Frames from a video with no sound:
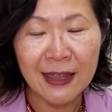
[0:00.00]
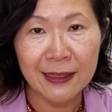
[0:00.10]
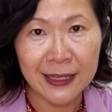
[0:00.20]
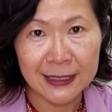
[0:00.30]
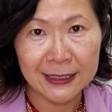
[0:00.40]

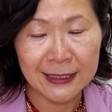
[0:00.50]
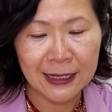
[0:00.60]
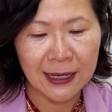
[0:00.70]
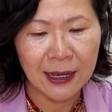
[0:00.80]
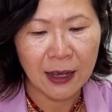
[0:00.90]

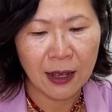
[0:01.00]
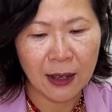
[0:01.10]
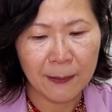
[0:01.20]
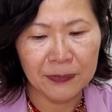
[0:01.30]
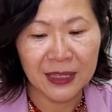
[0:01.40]

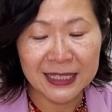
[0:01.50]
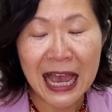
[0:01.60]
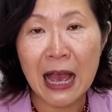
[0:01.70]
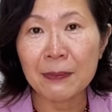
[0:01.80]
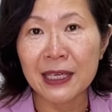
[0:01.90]
The
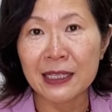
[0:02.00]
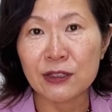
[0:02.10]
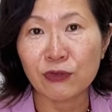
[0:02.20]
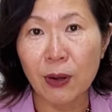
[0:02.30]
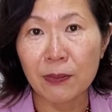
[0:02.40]
Zapp is
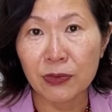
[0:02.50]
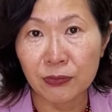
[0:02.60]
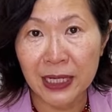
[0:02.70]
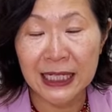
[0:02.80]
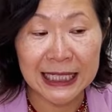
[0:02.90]
from
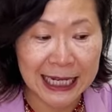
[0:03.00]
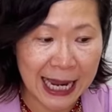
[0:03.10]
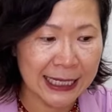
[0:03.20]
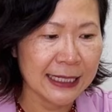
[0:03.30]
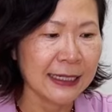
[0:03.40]
3 to
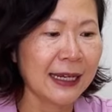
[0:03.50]
10,